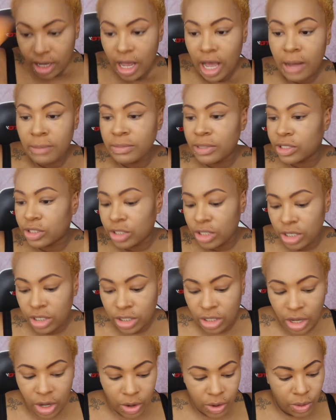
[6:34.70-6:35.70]
I'm just gonna
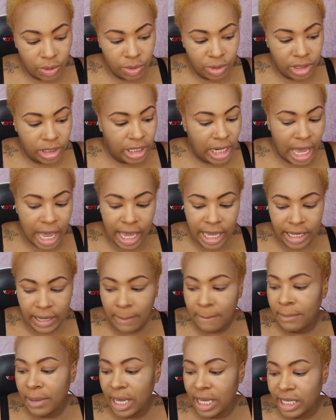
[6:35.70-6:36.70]
go like
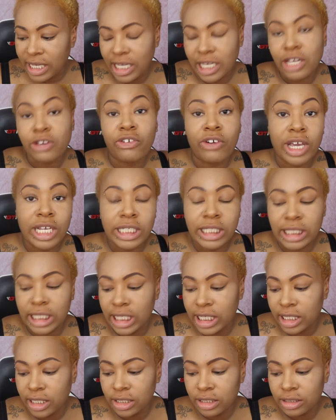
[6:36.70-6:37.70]
bakey
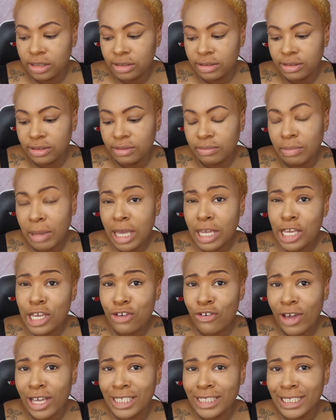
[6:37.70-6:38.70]
crazy bakey
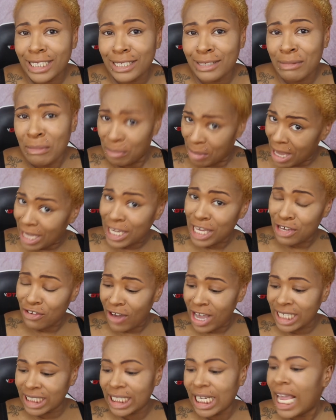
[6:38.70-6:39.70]
crazy bakey
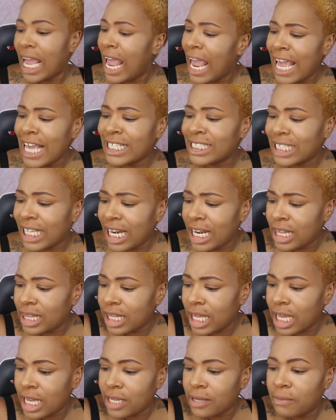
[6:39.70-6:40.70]
crazy is that a
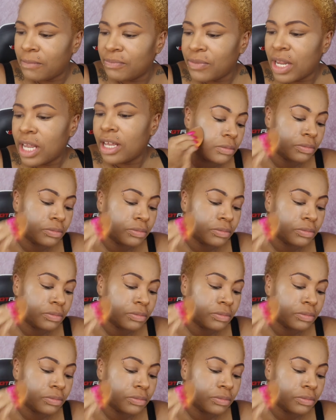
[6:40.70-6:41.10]
thing